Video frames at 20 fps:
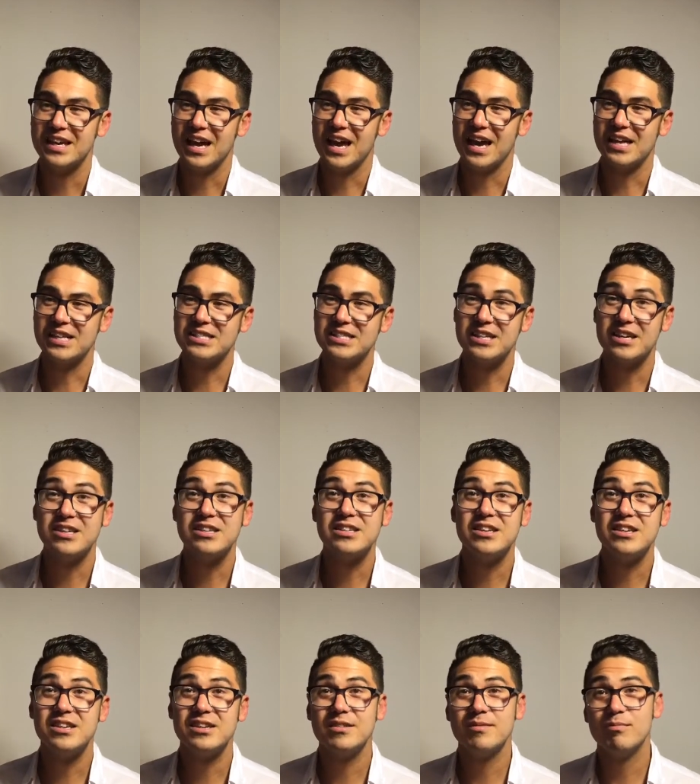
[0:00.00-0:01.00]
And
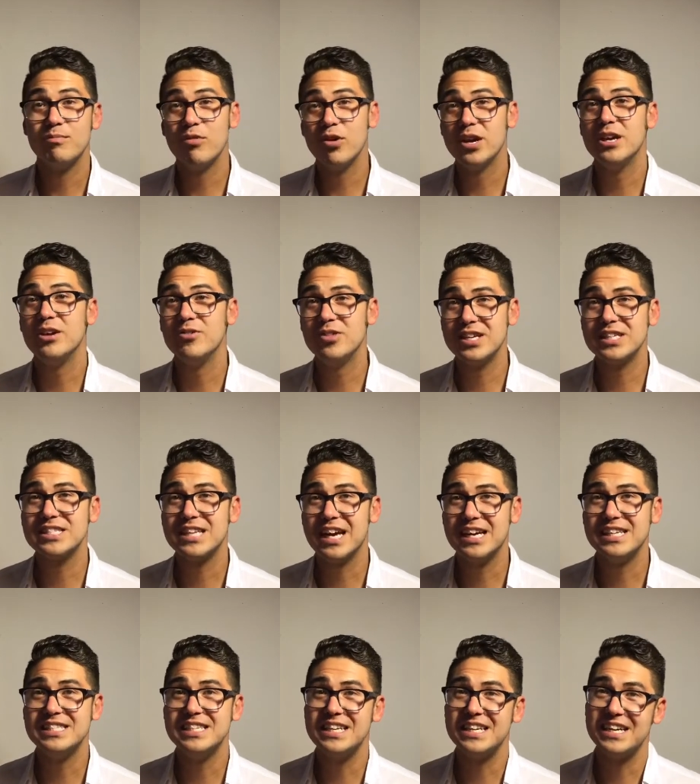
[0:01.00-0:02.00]
to bring you this
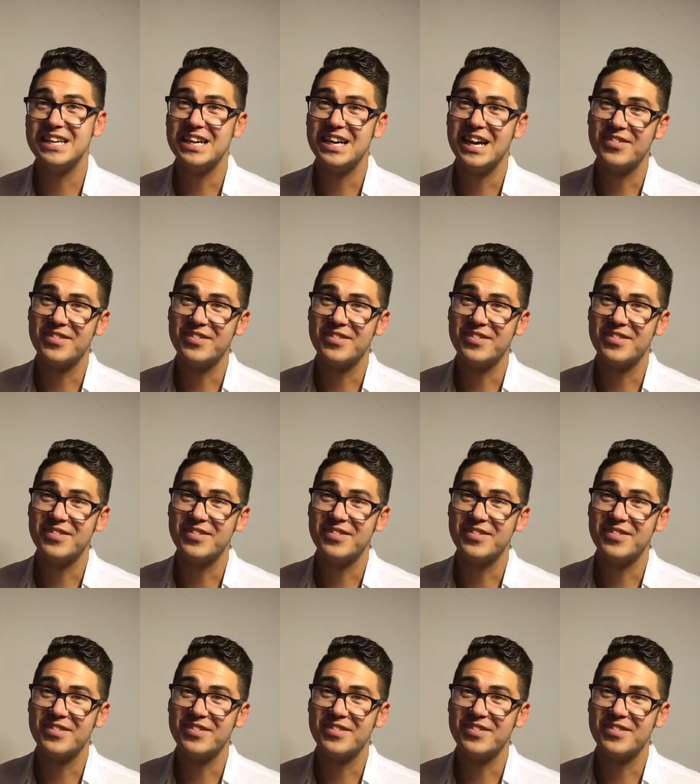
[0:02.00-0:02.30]
idea,